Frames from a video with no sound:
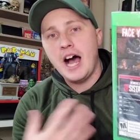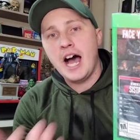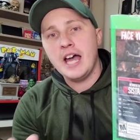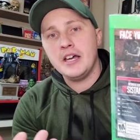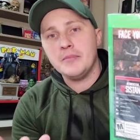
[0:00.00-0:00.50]

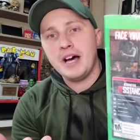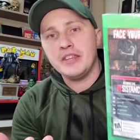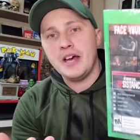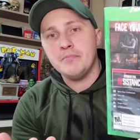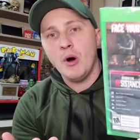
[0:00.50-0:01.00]
I am
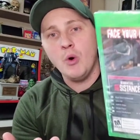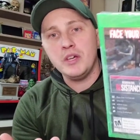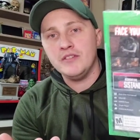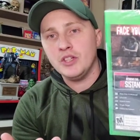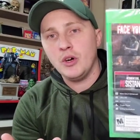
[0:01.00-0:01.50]
on that boat,
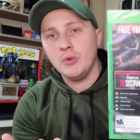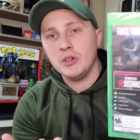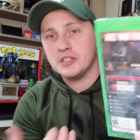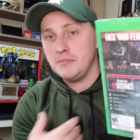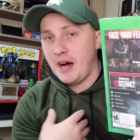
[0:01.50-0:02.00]
even though it
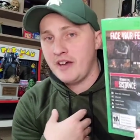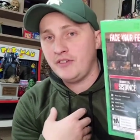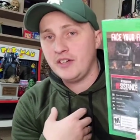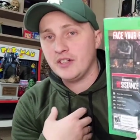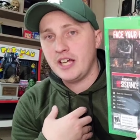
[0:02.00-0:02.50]
wasn't my
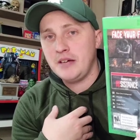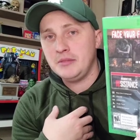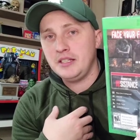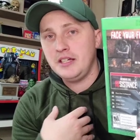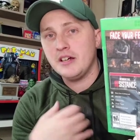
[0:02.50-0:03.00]
favorite
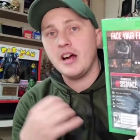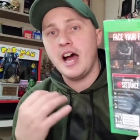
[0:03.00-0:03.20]
game of the year.